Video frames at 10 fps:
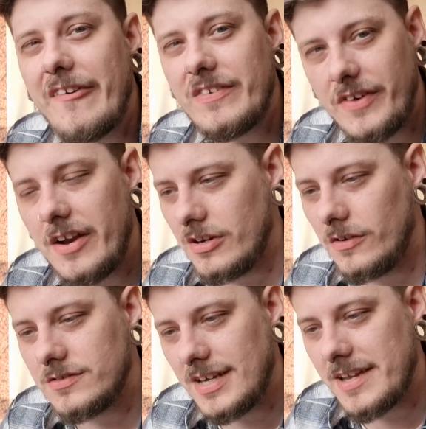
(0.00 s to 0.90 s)
very
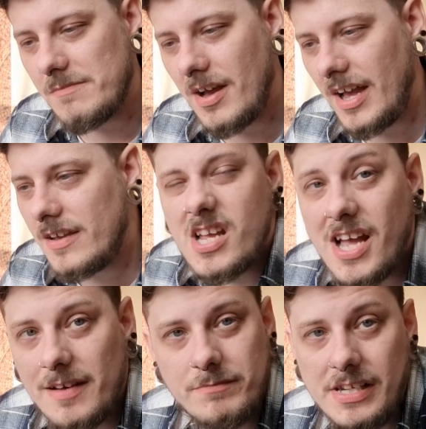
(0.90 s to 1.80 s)
long time. I
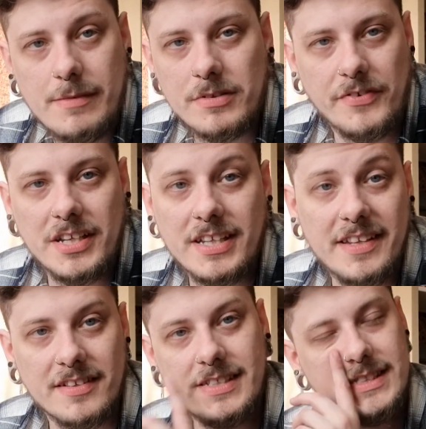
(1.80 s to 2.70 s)
haven't been able to find a kit.